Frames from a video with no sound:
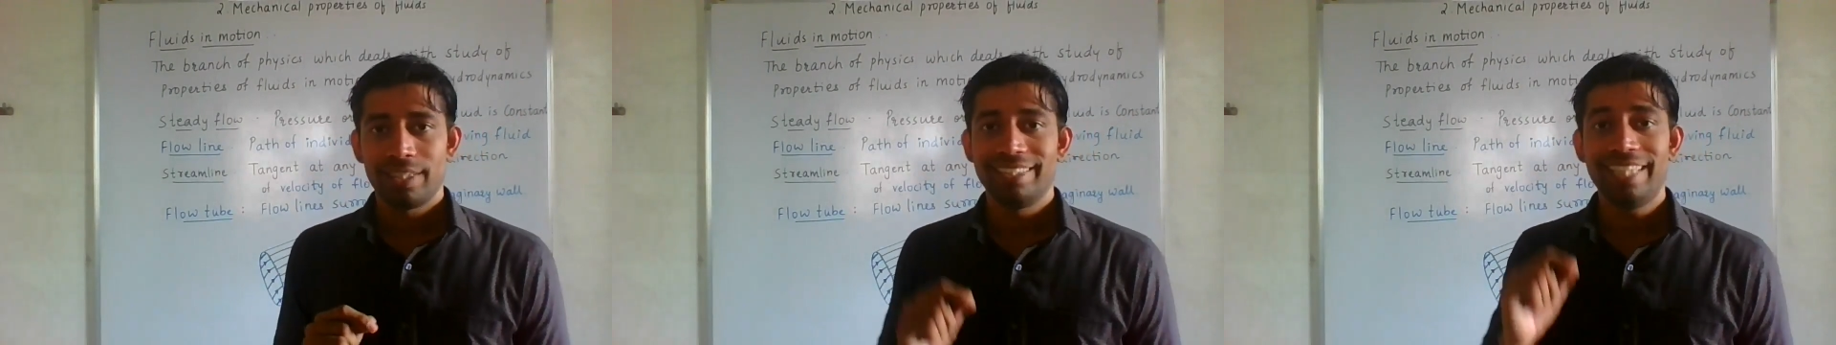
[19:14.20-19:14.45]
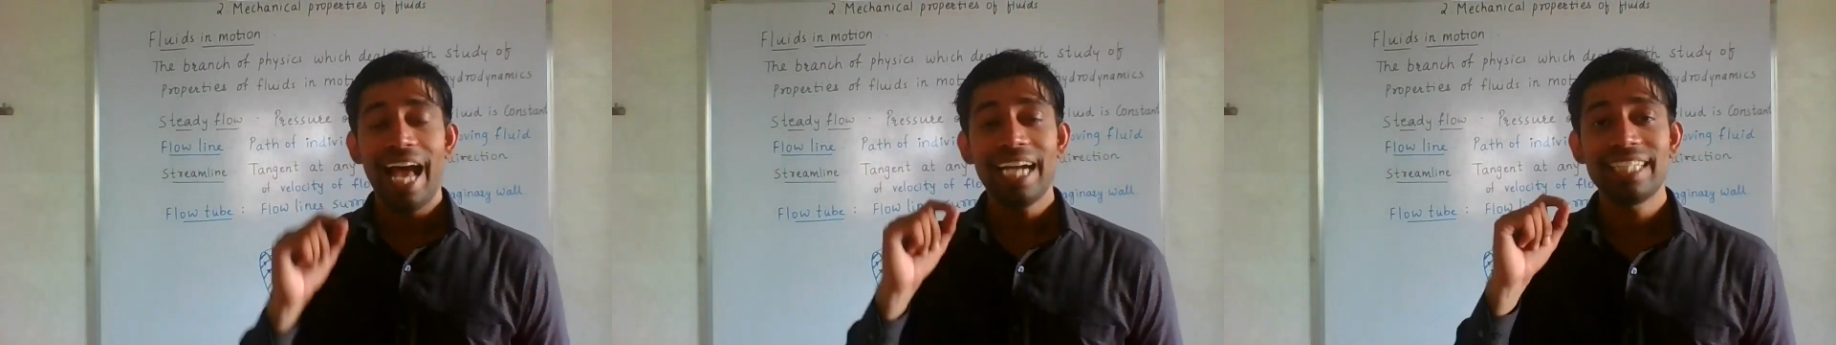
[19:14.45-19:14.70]

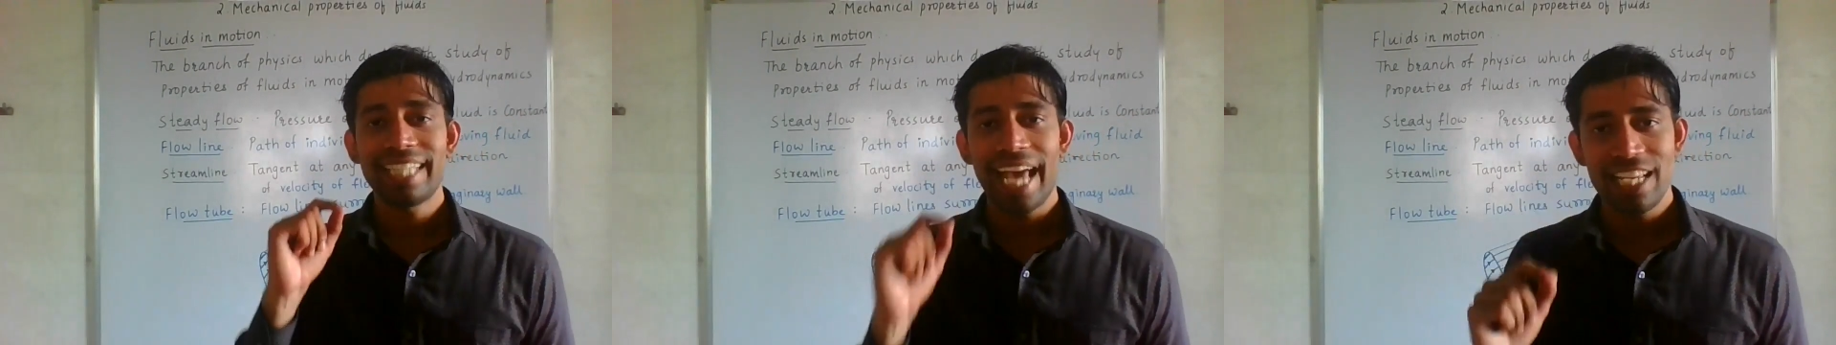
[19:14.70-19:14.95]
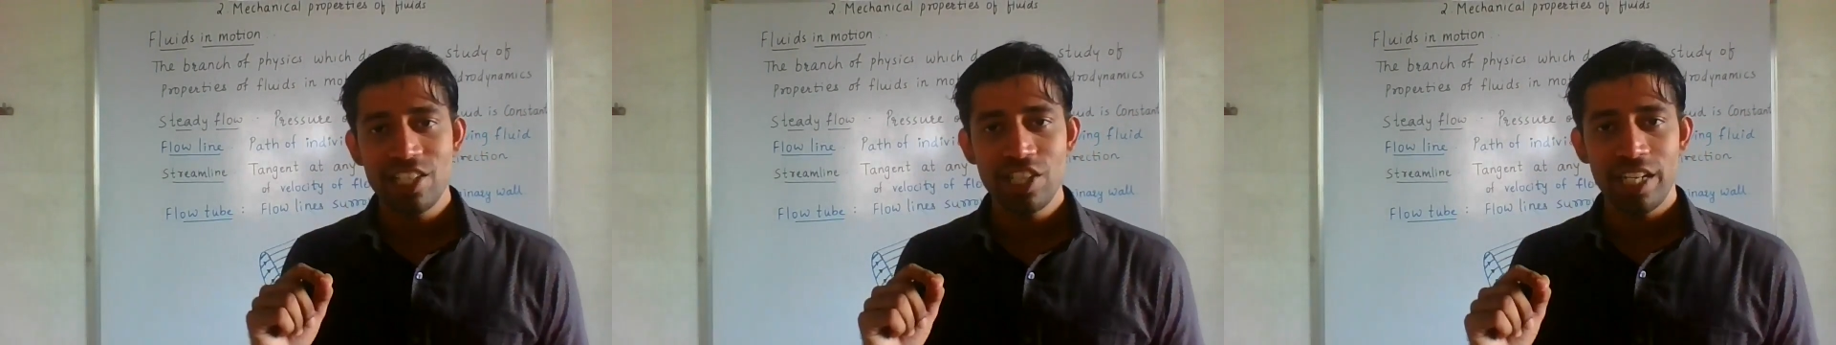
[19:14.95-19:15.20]
That
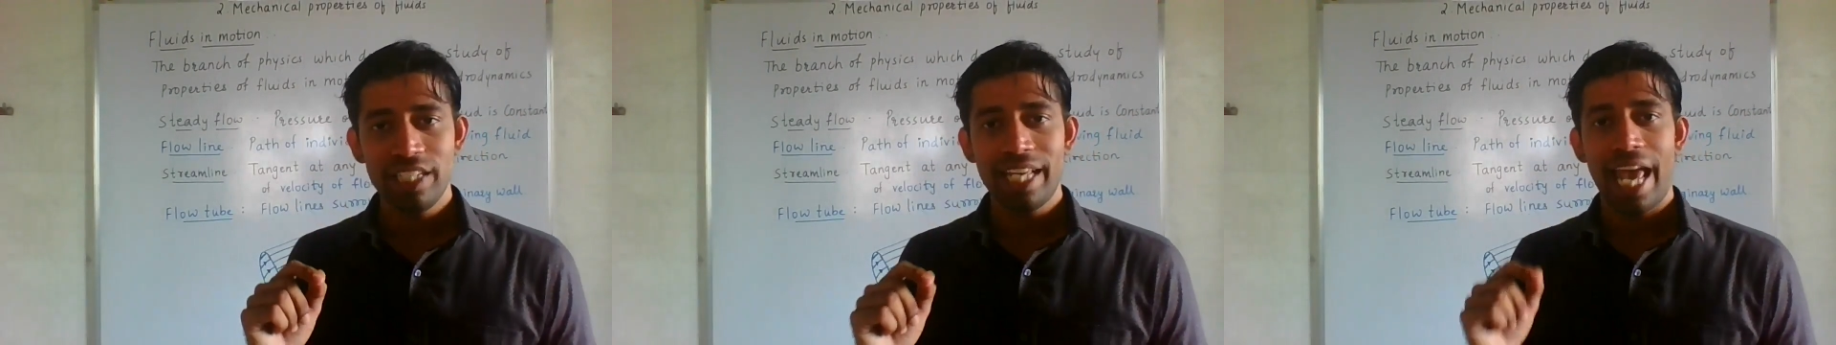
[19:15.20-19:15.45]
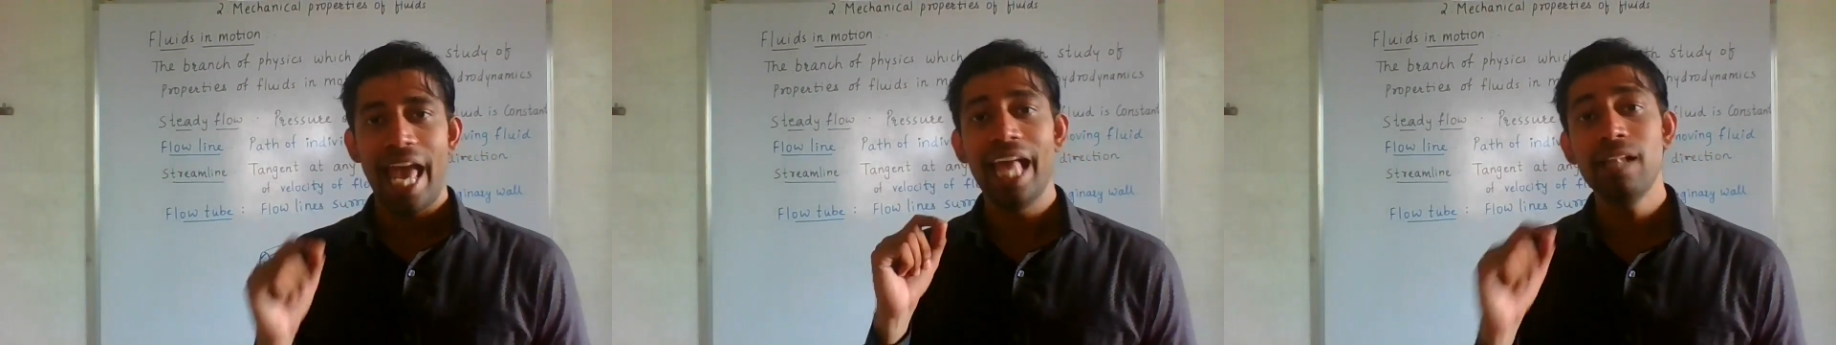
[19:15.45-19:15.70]
tangent
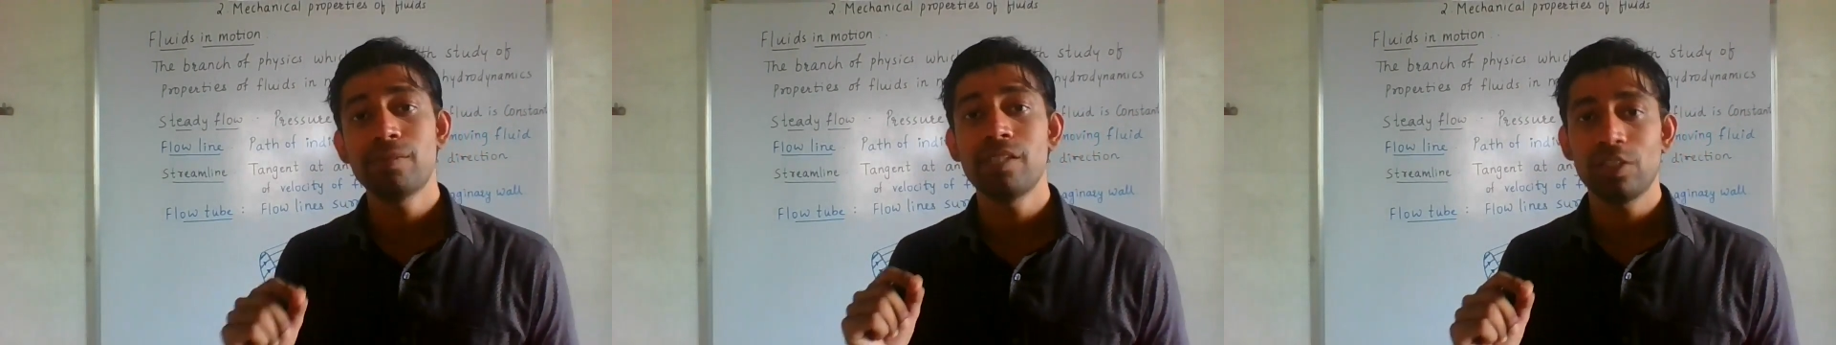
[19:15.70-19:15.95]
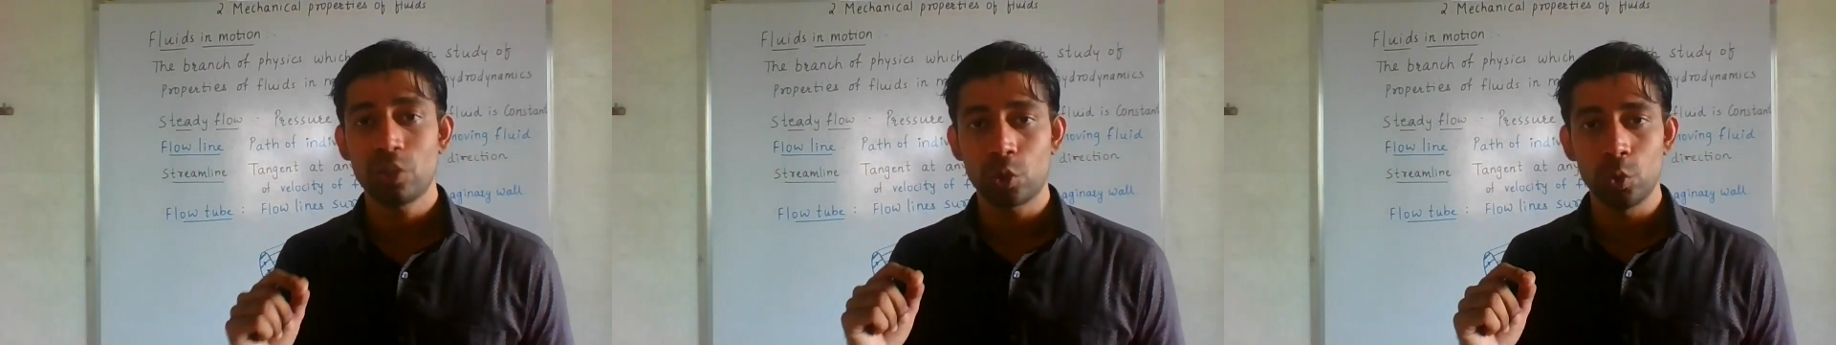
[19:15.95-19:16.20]
helps
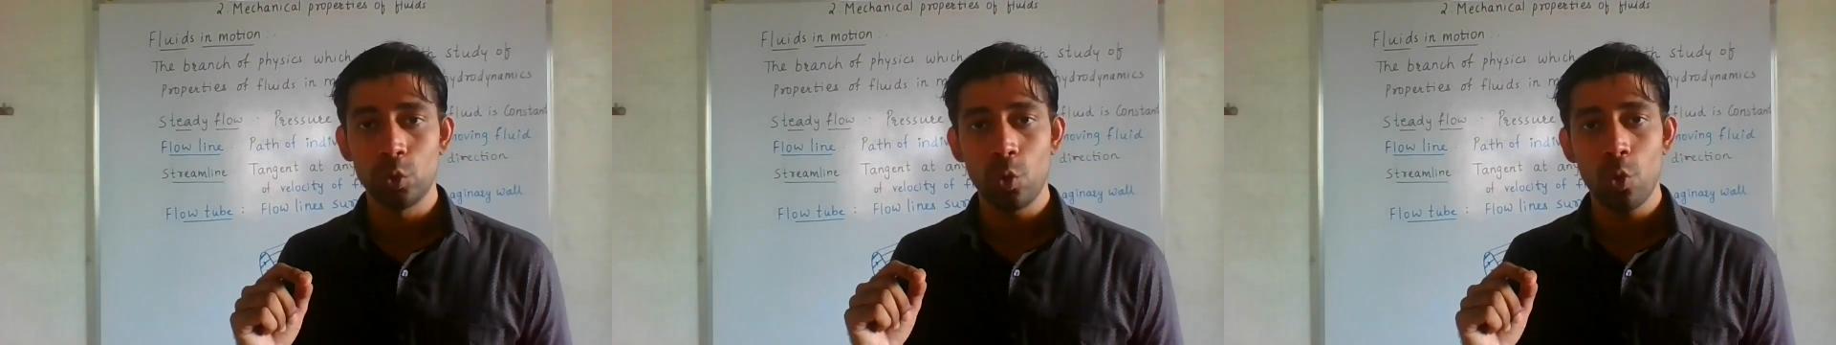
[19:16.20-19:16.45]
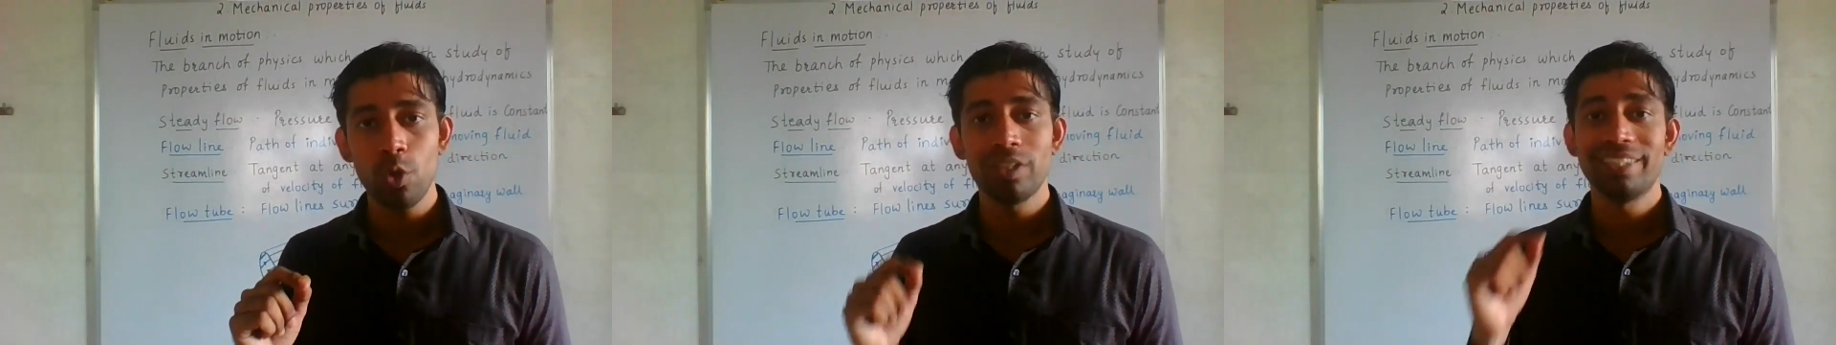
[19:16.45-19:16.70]
us to know